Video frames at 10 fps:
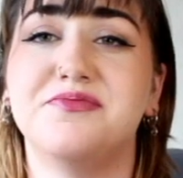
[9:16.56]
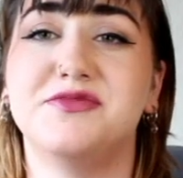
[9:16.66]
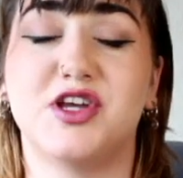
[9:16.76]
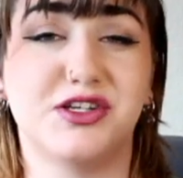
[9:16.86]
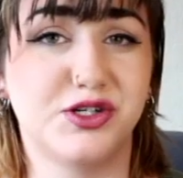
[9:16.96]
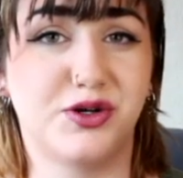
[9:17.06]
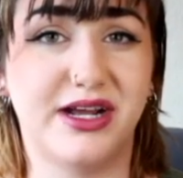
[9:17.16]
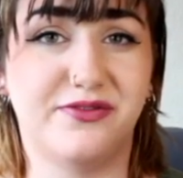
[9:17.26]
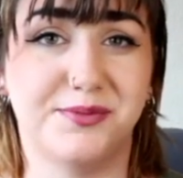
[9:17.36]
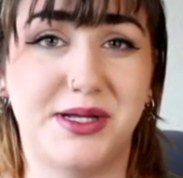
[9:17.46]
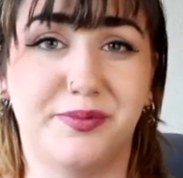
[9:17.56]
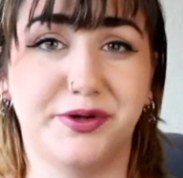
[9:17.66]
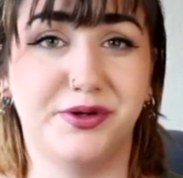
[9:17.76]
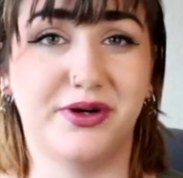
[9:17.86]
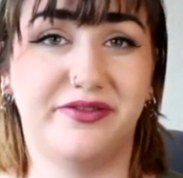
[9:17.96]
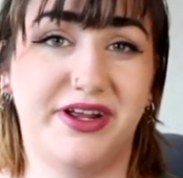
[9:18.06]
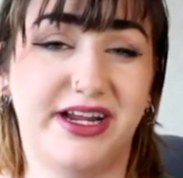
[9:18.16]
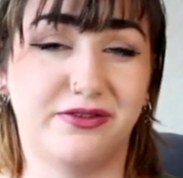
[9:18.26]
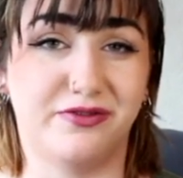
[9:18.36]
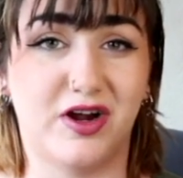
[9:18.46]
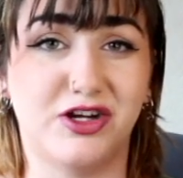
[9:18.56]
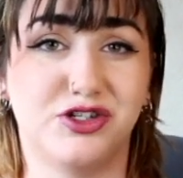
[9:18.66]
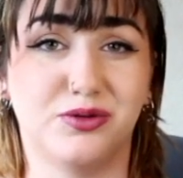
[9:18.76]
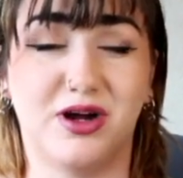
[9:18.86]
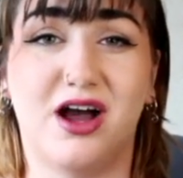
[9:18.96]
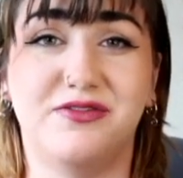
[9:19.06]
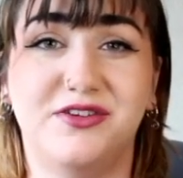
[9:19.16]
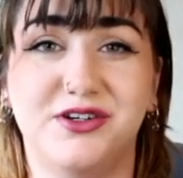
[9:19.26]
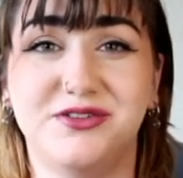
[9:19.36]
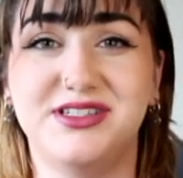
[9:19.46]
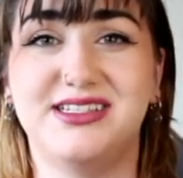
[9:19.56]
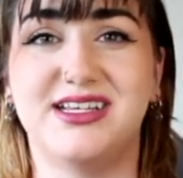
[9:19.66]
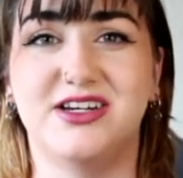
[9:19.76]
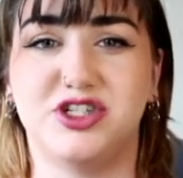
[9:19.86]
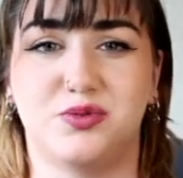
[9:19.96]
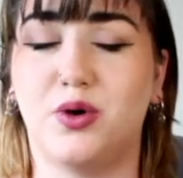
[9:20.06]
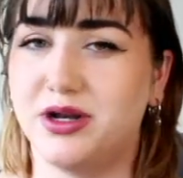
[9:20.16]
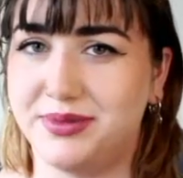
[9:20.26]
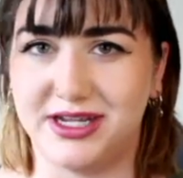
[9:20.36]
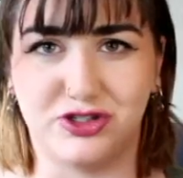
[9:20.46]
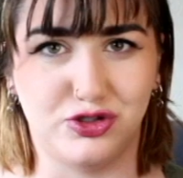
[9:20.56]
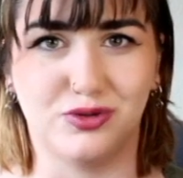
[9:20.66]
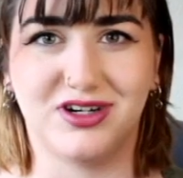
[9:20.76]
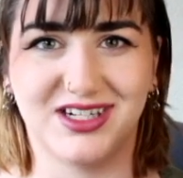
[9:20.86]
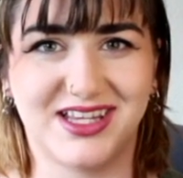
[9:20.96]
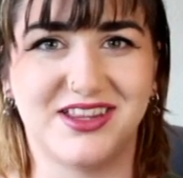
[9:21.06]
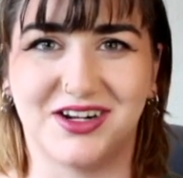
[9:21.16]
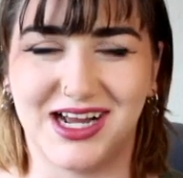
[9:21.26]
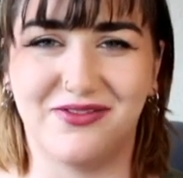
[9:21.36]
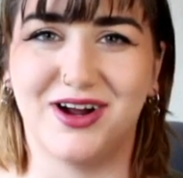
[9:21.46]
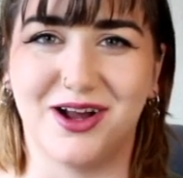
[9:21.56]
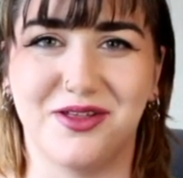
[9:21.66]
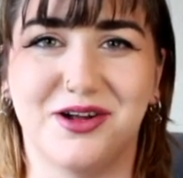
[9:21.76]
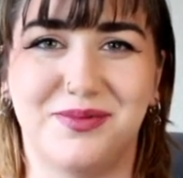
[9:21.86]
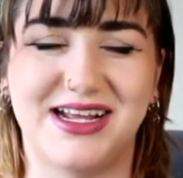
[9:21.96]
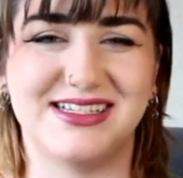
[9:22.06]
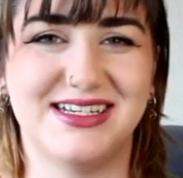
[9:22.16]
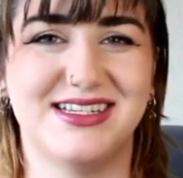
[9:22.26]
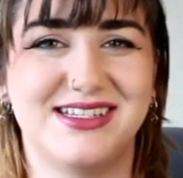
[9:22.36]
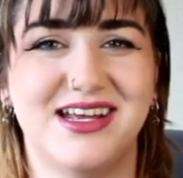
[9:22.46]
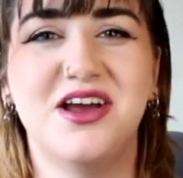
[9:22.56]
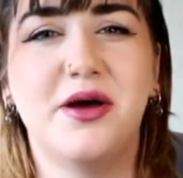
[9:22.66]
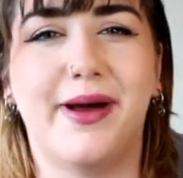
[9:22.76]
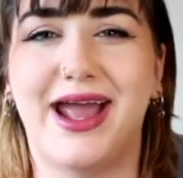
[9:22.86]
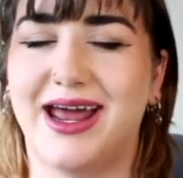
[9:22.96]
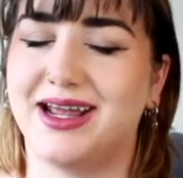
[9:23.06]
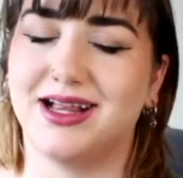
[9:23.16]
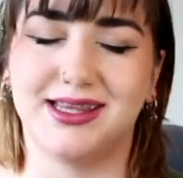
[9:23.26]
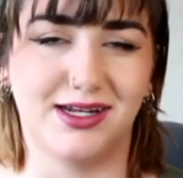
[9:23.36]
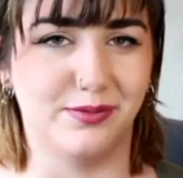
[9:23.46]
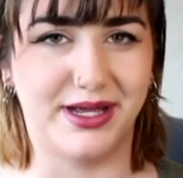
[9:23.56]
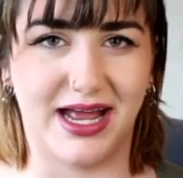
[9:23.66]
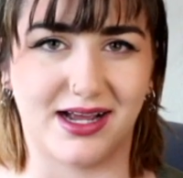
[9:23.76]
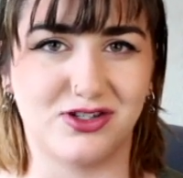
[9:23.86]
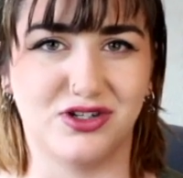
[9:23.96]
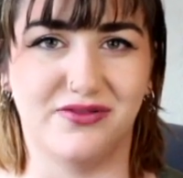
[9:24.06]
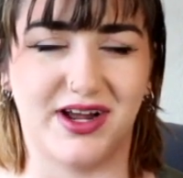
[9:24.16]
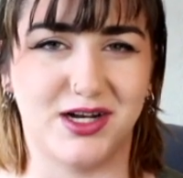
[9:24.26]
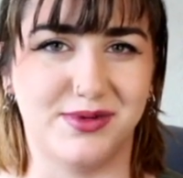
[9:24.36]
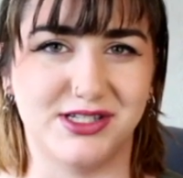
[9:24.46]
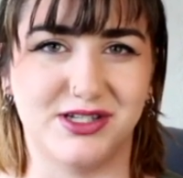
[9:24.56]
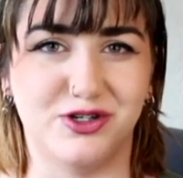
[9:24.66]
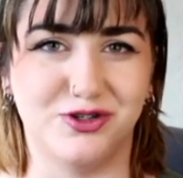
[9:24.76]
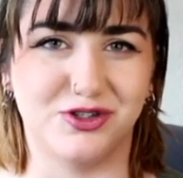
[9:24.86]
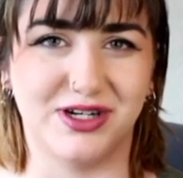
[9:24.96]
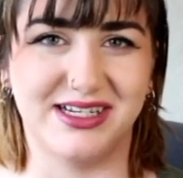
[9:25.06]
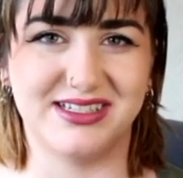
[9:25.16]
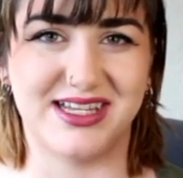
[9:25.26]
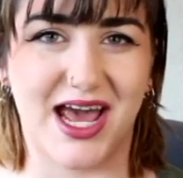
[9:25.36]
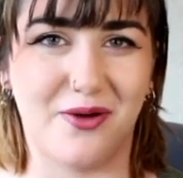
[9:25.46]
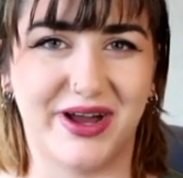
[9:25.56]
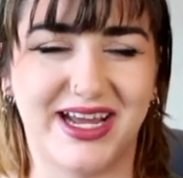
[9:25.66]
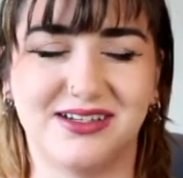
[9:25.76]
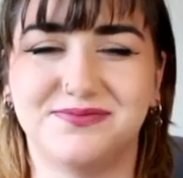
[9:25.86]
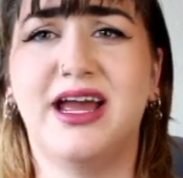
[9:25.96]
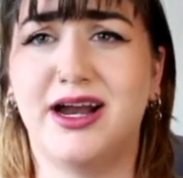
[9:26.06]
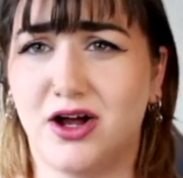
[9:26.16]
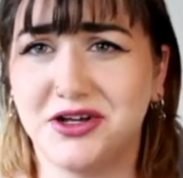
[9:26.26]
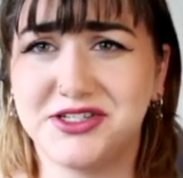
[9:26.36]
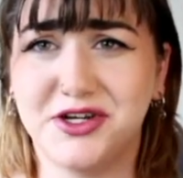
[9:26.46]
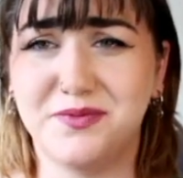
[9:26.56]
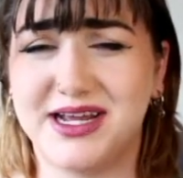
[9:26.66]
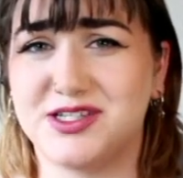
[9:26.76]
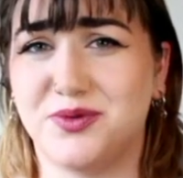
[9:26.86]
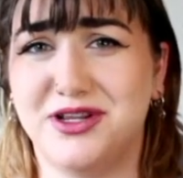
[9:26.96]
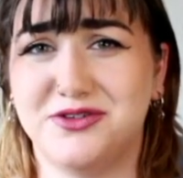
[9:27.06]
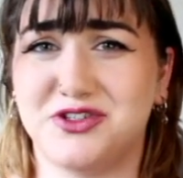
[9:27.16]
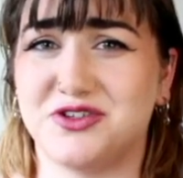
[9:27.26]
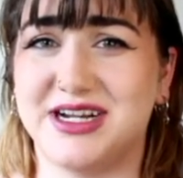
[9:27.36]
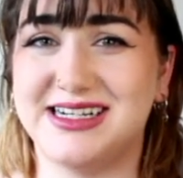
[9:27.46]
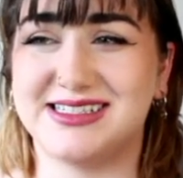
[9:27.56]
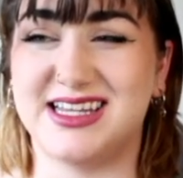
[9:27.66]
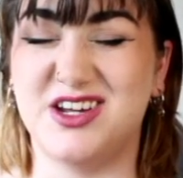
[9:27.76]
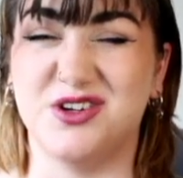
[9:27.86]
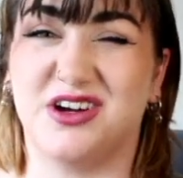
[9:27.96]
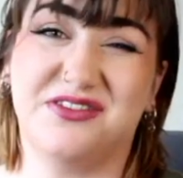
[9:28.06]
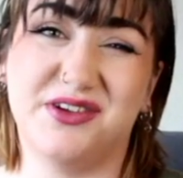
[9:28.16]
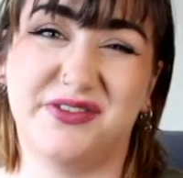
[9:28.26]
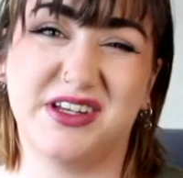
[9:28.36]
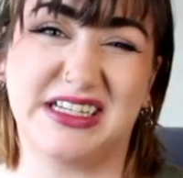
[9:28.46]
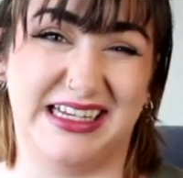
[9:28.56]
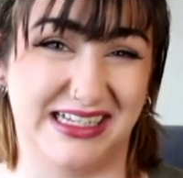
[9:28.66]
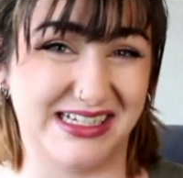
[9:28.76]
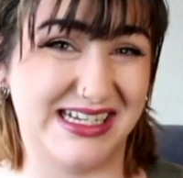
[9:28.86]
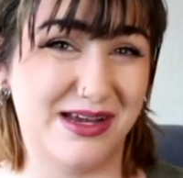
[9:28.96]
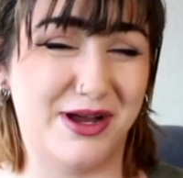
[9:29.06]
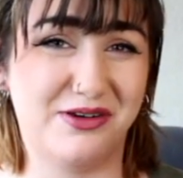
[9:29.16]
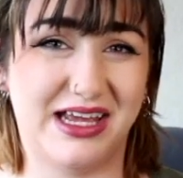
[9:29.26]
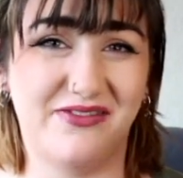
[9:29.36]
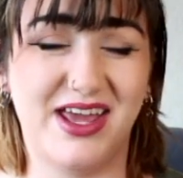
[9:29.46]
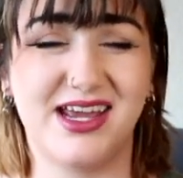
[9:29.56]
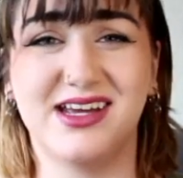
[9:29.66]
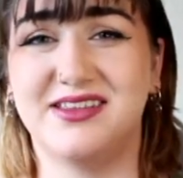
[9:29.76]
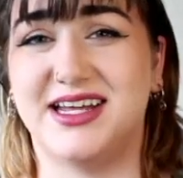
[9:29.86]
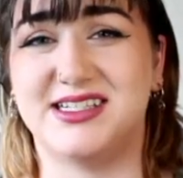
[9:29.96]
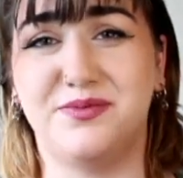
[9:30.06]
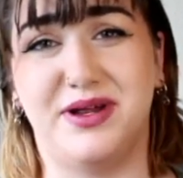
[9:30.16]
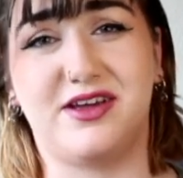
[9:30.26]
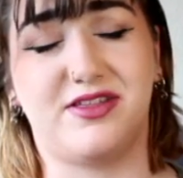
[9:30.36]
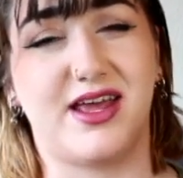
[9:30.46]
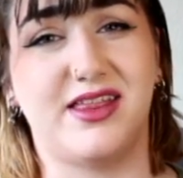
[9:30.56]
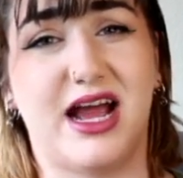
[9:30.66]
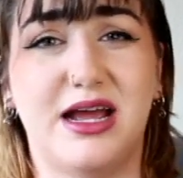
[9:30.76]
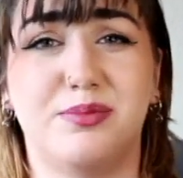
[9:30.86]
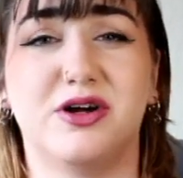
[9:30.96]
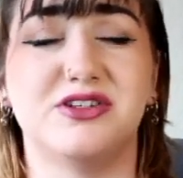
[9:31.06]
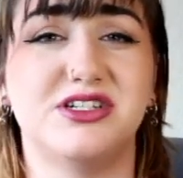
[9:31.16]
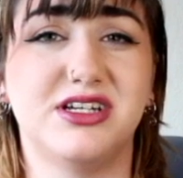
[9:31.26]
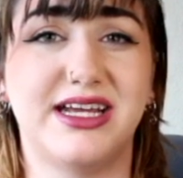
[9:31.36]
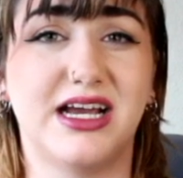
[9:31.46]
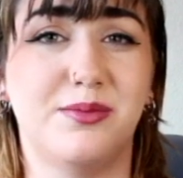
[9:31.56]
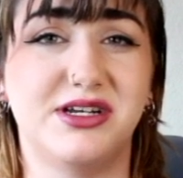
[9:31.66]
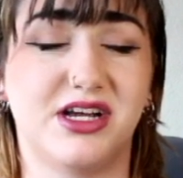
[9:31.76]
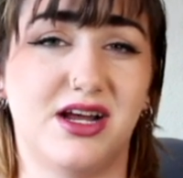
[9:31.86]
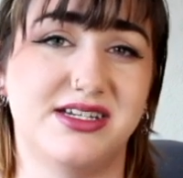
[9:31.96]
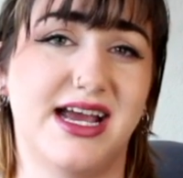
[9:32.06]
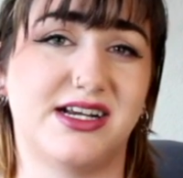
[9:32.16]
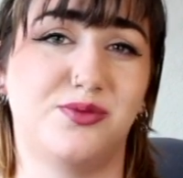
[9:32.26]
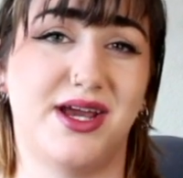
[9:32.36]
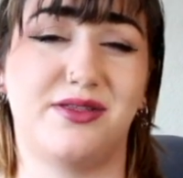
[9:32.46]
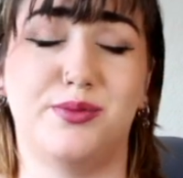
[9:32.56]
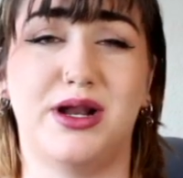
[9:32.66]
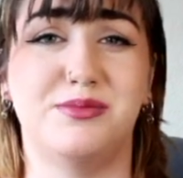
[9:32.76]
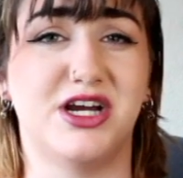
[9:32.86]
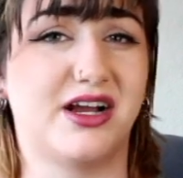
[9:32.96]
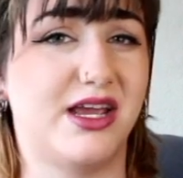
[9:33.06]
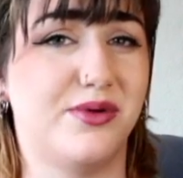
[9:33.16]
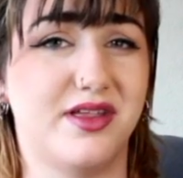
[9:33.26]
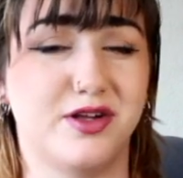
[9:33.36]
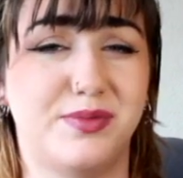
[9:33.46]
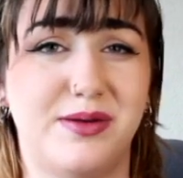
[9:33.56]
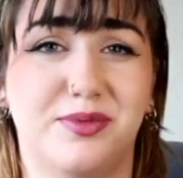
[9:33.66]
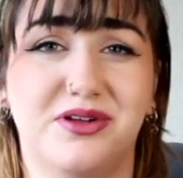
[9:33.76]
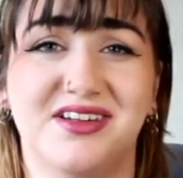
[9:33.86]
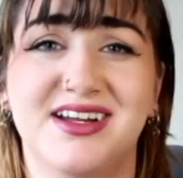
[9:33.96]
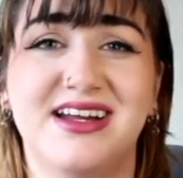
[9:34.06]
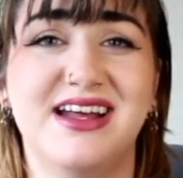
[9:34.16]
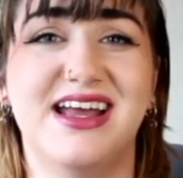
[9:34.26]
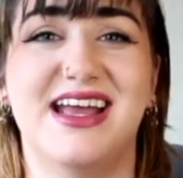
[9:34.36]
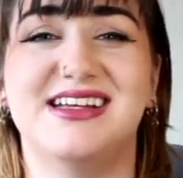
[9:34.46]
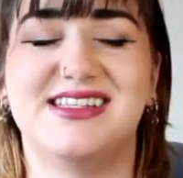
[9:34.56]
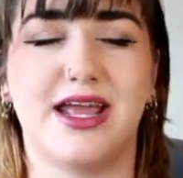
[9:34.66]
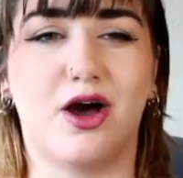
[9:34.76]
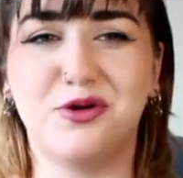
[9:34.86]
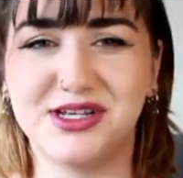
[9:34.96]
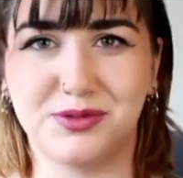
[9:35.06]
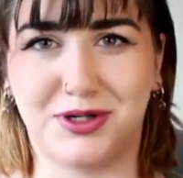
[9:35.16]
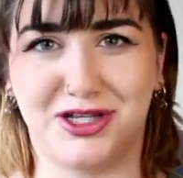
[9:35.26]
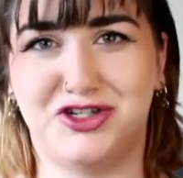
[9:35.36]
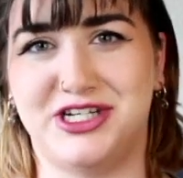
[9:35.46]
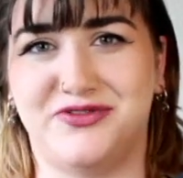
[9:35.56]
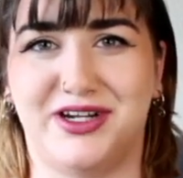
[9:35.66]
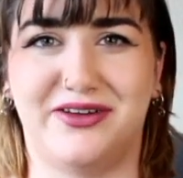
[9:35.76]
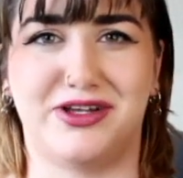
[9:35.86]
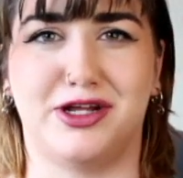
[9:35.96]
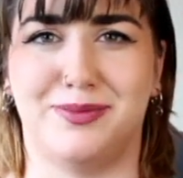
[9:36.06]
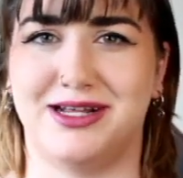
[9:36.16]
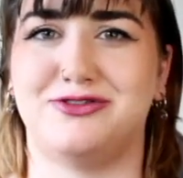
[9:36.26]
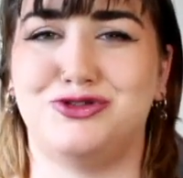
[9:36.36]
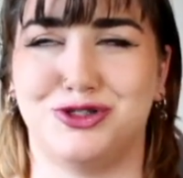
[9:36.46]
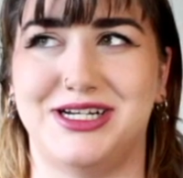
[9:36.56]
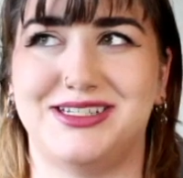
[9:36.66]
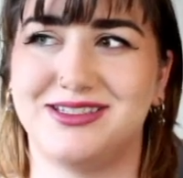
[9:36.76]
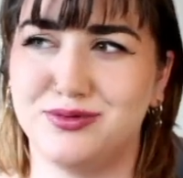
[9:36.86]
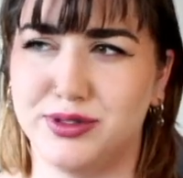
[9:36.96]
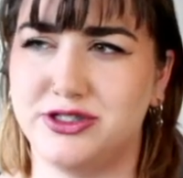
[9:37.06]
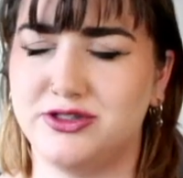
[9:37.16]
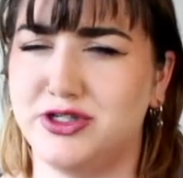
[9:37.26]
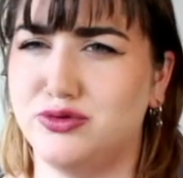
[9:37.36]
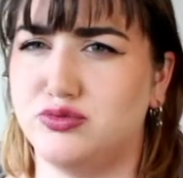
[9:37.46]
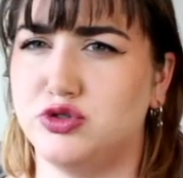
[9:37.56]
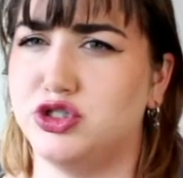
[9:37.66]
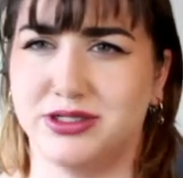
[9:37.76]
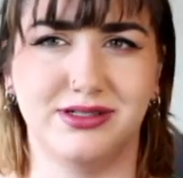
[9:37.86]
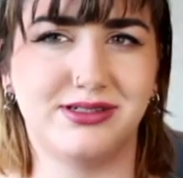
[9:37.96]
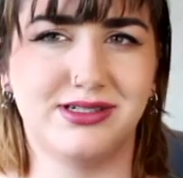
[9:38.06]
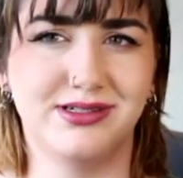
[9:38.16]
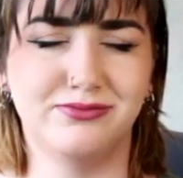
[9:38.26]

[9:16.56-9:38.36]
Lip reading: It's also great for people who are feeding fresh or raw foods and just want to be sure that they're covering all their bases by adding a little bit extra vitamins and nutrients that way. It also makes one of those treats that you don't have to feel guilty about giving. That's a big thing that I personally come into contact with when I'm talking with other people, is they always apologize for giving their pets treats, which you shouldn't.